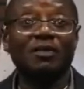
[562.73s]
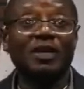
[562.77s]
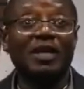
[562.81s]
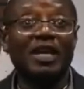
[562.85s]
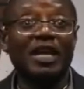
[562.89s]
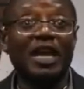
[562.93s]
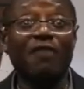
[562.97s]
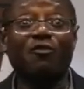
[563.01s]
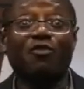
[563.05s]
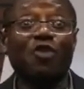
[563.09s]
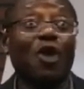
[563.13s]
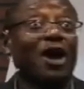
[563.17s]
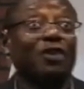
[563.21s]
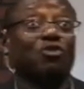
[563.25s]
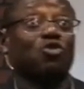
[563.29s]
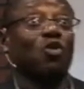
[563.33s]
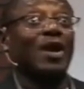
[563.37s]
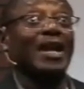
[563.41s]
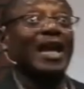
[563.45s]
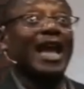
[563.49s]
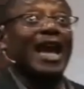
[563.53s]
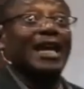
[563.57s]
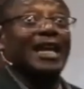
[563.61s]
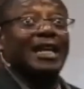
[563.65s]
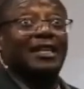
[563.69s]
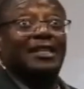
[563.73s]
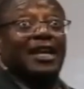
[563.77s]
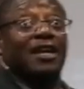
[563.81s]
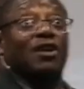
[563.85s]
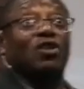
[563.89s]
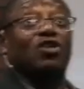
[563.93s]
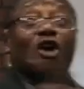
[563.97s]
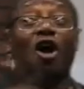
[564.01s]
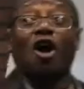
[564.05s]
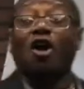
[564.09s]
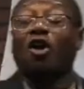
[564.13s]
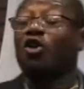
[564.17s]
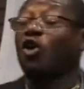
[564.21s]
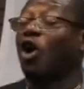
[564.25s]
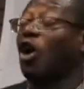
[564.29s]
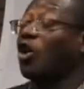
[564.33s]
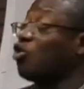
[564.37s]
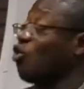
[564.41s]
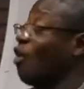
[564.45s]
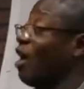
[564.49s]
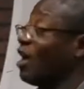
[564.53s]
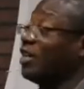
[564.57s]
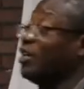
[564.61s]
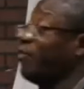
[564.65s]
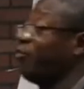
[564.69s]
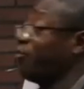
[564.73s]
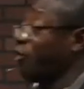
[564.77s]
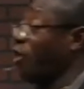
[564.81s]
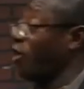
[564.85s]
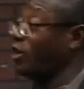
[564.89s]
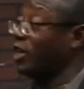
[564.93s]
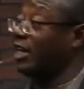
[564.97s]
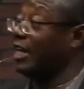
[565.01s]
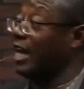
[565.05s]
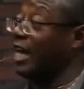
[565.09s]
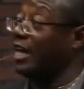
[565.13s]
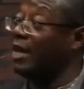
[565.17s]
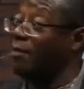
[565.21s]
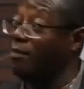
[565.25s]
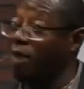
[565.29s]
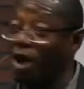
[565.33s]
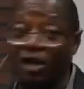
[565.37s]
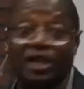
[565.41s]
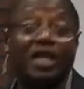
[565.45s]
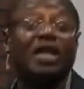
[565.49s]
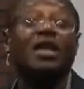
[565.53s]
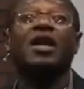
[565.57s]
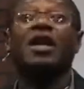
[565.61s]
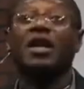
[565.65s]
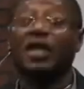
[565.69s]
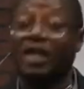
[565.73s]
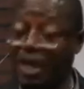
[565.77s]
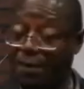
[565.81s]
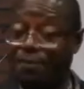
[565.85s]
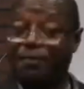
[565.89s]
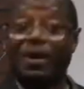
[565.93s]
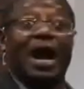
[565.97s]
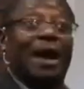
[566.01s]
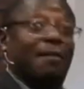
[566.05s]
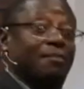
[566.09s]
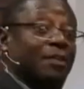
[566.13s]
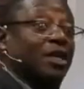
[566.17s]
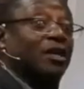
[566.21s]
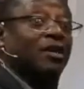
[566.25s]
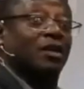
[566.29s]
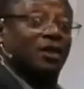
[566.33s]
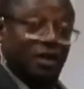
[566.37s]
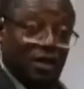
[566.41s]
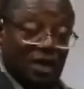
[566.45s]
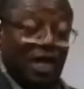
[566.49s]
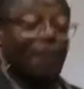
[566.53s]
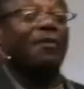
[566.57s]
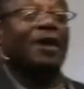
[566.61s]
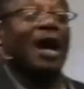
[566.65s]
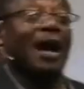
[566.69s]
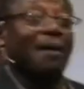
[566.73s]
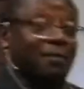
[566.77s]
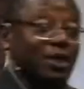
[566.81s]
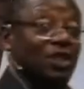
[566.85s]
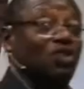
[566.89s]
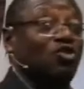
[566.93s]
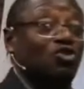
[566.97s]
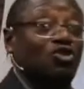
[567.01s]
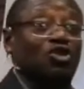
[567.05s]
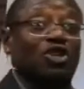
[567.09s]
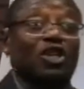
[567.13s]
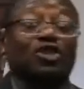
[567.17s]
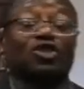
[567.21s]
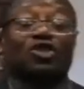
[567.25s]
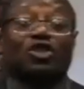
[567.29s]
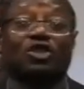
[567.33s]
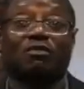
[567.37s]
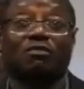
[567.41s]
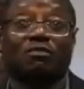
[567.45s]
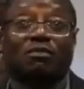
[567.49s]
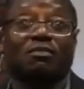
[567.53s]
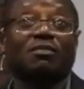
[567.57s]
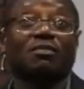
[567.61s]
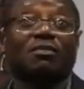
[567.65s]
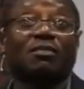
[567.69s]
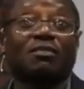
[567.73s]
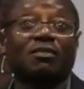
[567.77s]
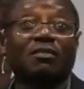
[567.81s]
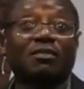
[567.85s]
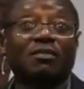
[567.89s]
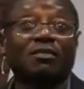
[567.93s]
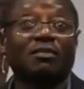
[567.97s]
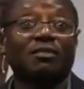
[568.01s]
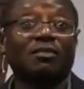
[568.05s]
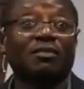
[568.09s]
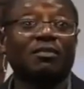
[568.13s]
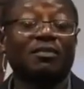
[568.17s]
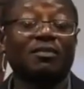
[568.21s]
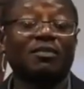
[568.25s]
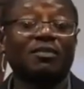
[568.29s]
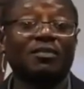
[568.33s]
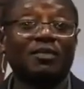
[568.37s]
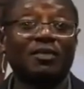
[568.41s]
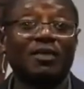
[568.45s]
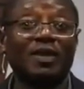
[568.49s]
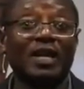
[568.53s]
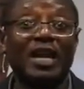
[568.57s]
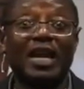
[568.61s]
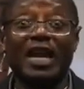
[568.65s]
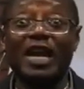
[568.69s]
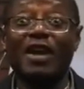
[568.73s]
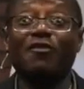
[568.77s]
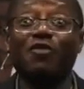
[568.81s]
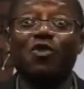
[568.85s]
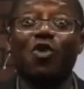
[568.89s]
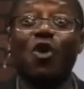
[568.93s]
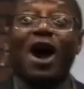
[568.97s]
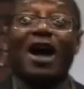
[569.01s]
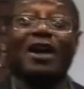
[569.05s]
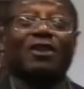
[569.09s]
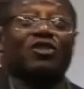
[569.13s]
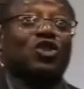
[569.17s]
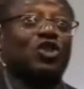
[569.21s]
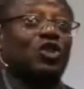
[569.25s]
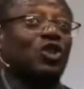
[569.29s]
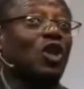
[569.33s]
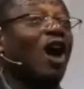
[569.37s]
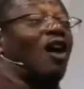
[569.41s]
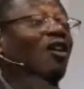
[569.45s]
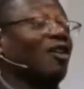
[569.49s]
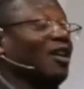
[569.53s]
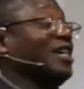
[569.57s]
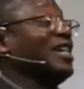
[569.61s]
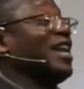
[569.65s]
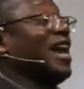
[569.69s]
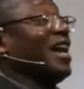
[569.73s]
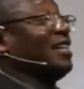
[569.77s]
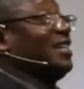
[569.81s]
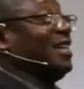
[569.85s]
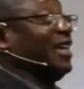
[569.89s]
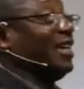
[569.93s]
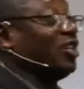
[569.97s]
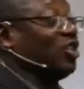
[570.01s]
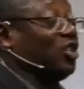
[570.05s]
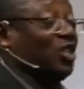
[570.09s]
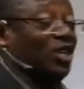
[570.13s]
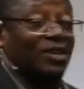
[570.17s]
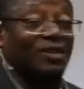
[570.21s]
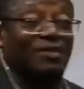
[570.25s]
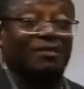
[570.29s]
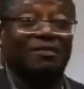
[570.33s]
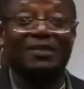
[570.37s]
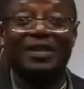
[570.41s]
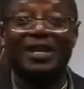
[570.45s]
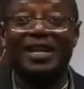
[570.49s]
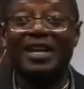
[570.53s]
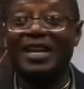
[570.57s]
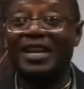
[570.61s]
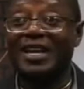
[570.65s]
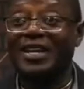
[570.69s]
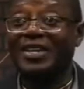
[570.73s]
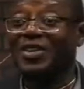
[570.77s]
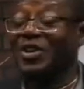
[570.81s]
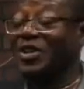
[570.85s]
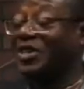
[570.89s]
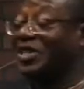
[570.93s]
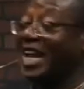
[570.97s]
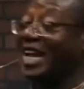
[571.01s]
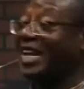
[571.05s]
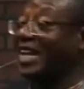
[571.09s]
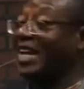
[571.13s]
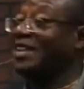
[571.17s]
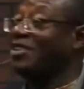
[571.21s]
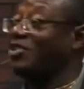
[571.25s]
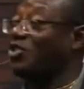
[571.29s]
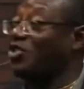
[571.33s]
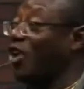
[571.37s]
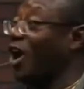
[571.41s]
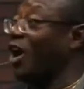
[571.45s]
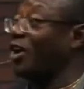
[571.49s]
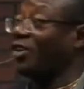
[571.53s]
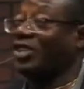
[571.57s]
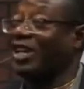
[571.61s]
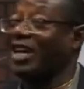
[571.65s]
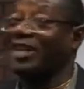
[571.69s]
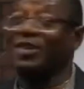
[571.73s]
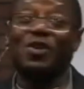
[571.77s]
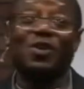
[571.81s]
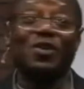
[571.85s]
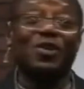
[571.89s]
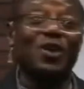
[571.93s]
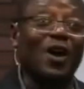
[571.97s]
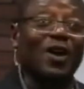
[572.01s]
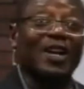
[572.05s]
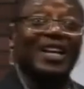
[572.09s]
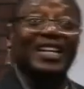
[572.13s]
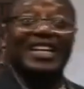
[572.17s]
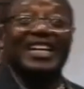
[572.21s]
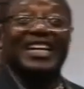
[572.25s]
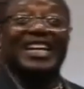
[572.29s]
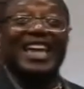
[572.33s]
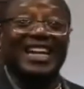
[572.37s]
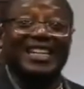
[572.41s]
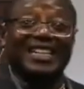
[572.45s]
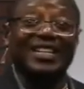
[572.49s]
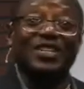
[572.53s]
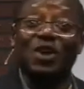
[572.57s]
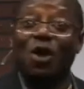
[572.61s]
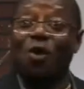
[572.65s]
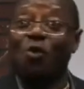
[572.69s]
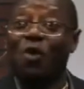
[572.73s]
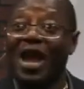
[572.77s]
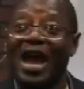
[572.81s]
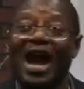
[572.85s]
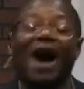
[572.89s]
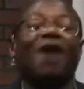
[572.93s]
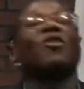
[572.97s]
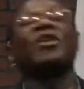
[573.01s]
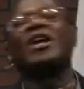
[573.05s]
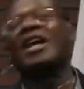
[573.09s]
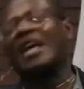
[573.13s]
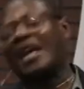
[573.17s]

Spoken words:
If you are doing anything wrong or you are defrauding anybody, keep coming. Keep coming to church. If you are stuck in addiction, you're taking drugs and you're not getting your way out,